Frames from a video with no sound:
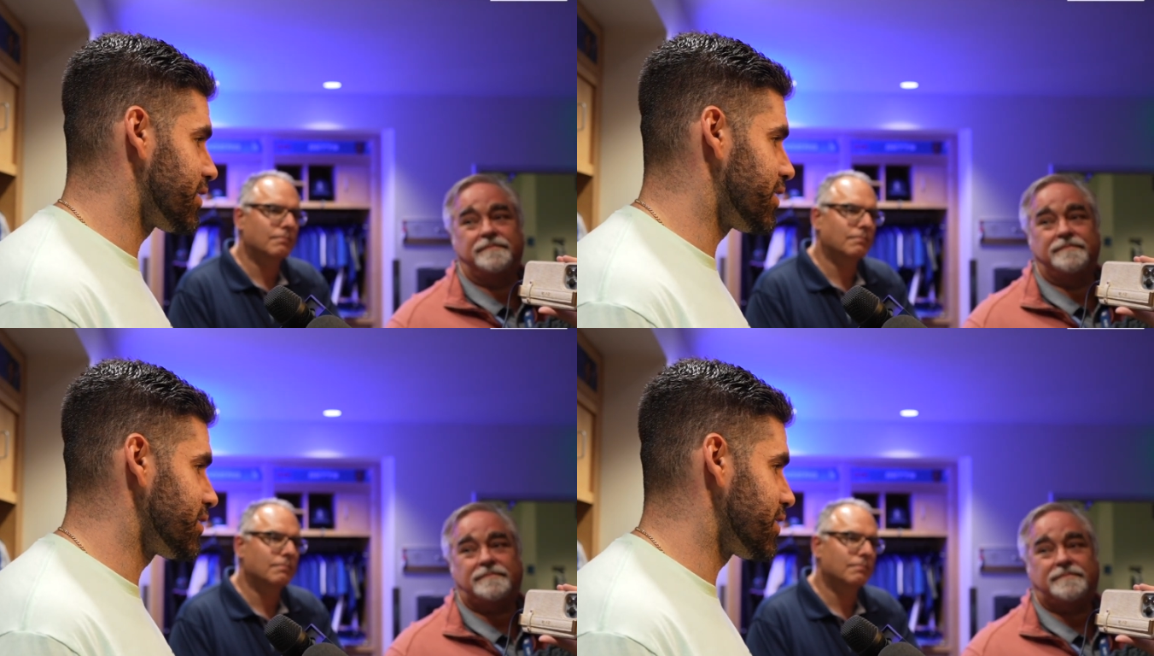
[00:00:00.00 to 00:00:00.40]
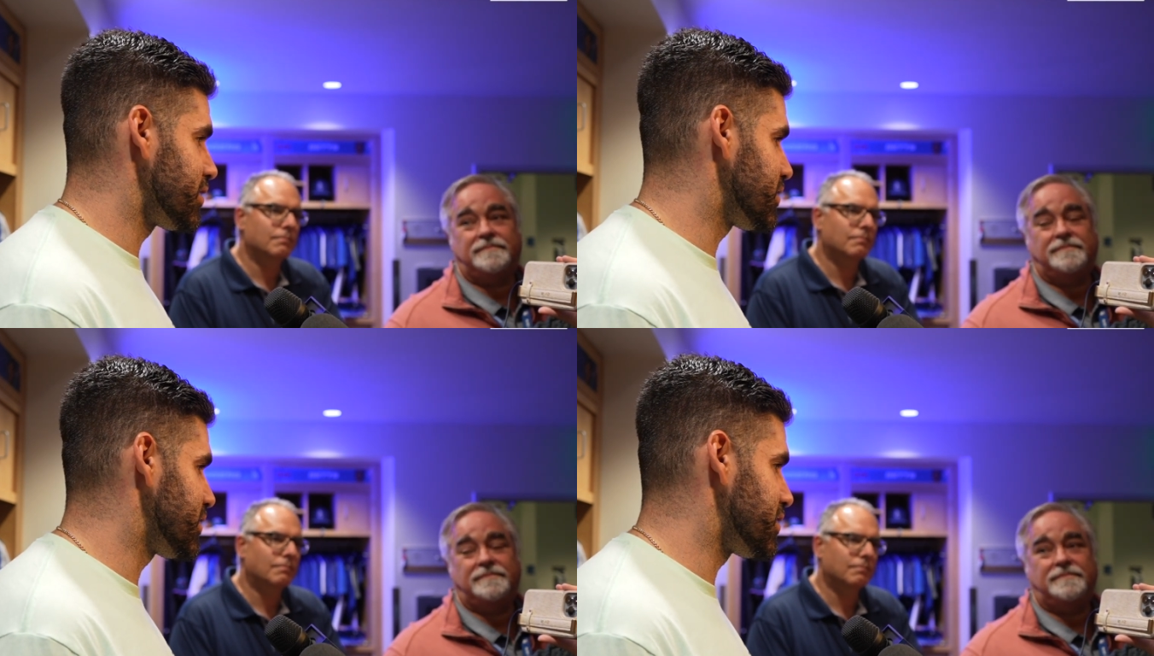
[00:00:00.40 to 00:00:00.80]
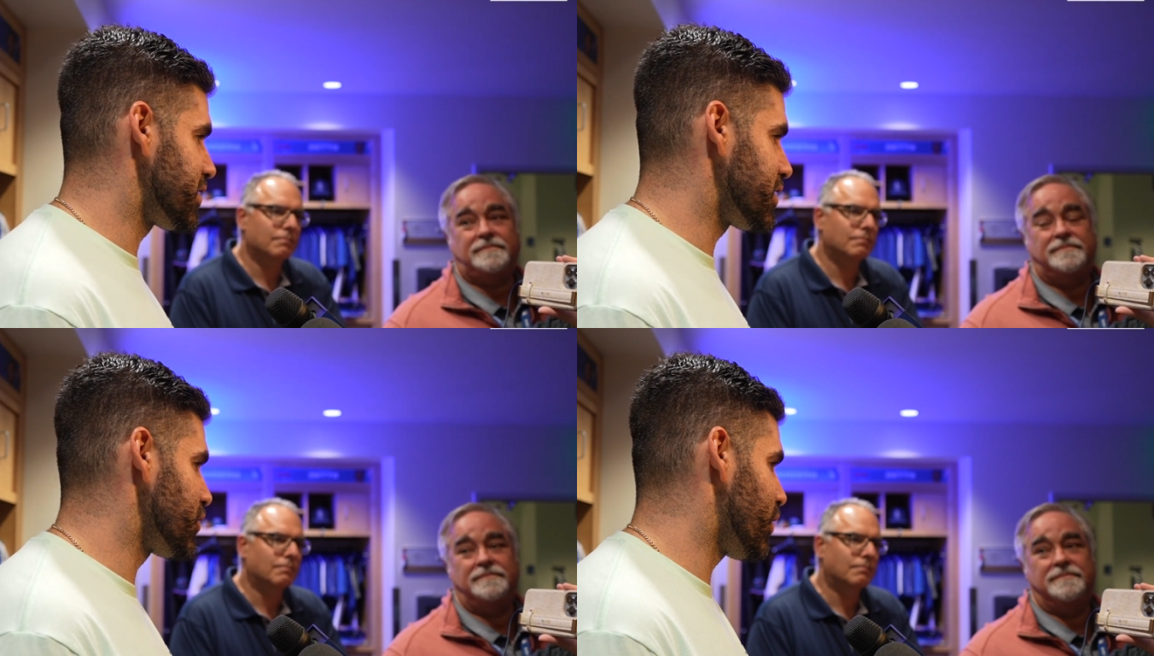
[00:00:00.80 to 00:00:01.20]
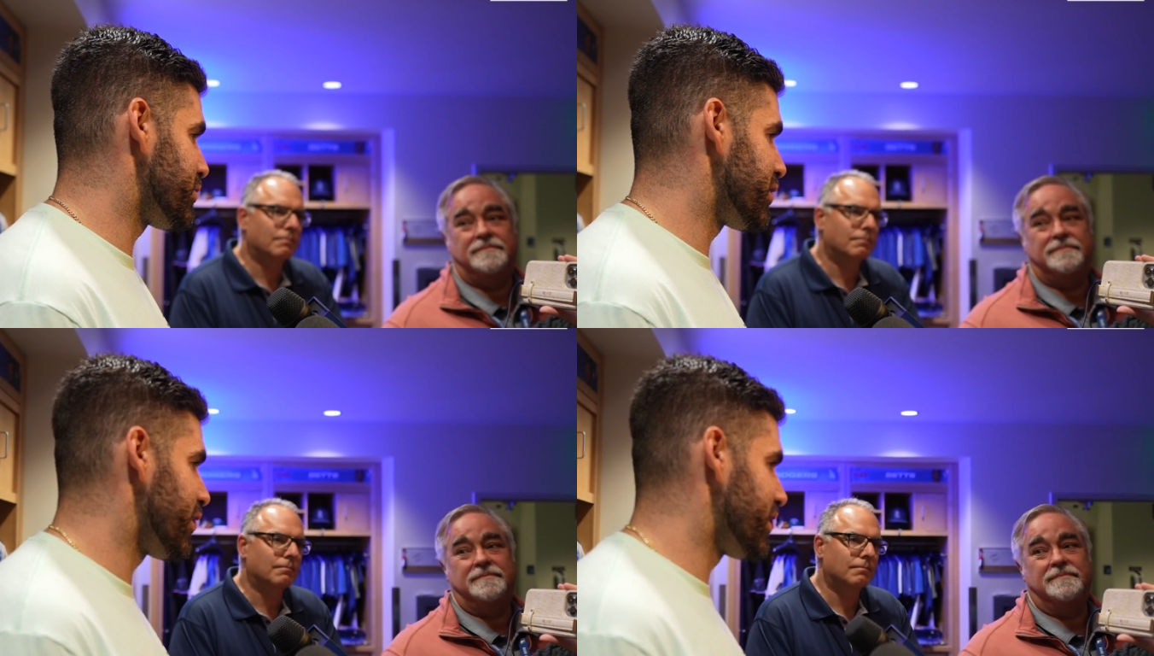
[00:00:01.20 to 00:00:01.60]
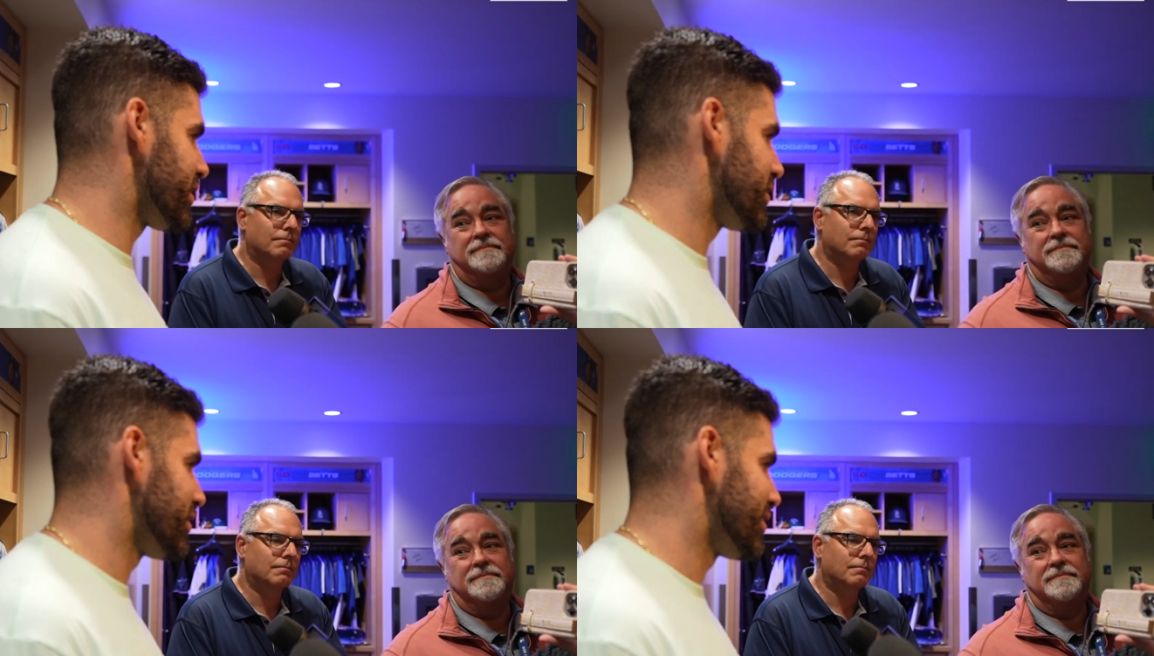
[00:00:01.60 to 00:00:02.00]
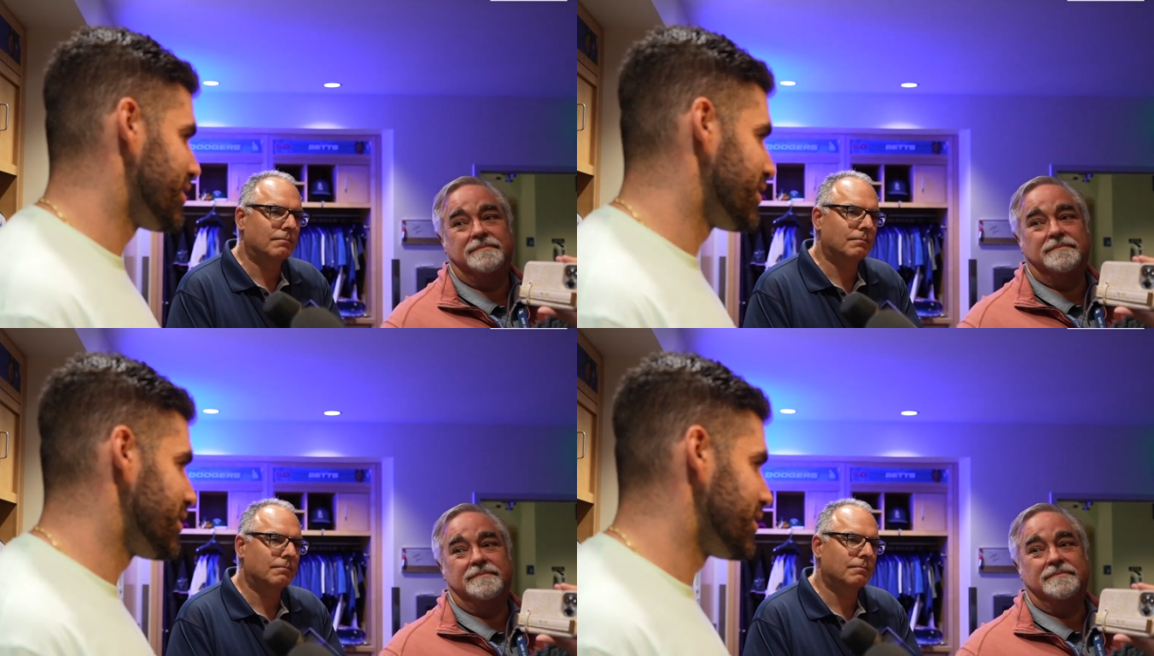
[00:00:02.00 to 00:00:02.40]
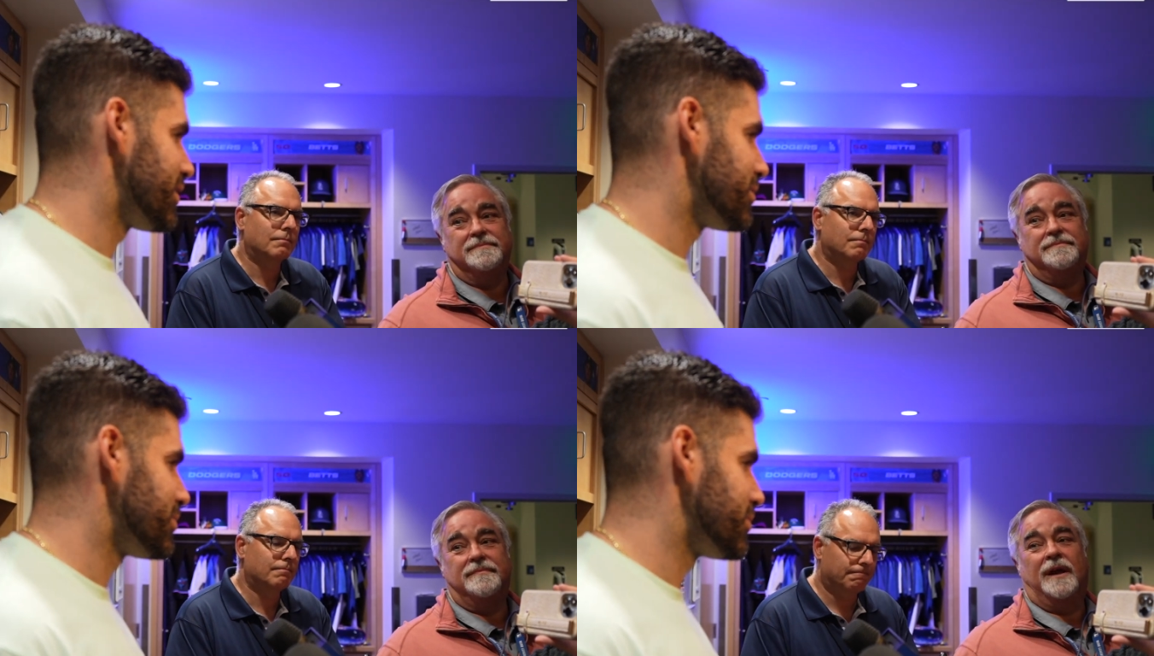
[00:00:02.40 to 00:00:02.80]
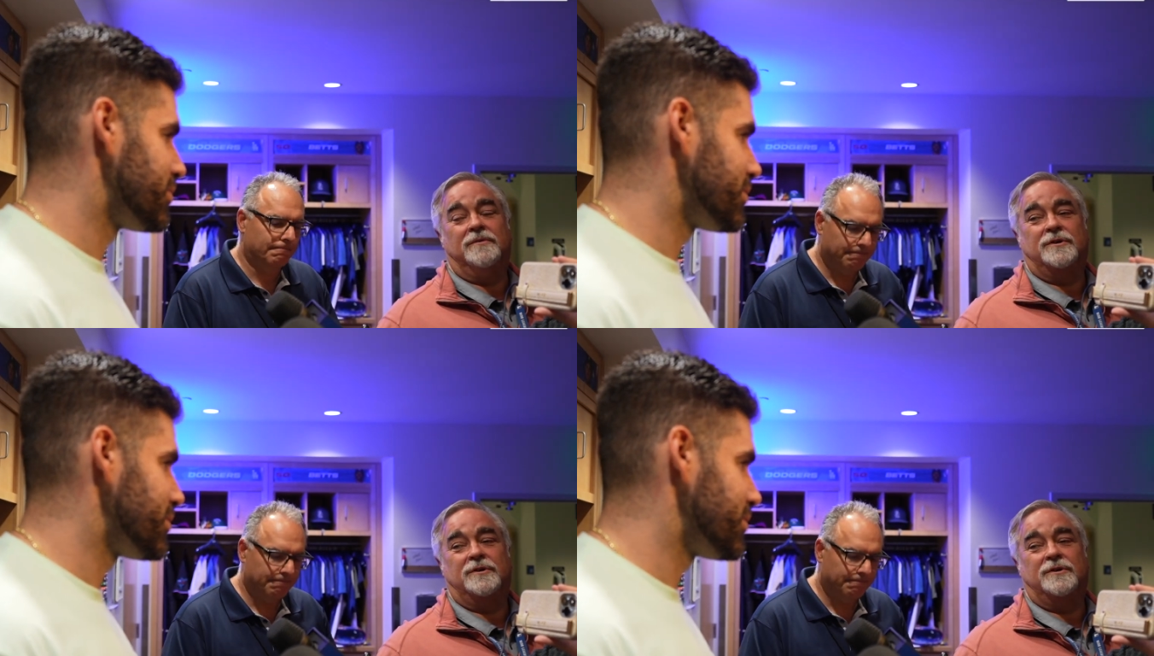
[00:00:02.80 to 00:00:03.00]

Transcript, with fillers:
Speaker 1: You know, I just I've seen it so often already. How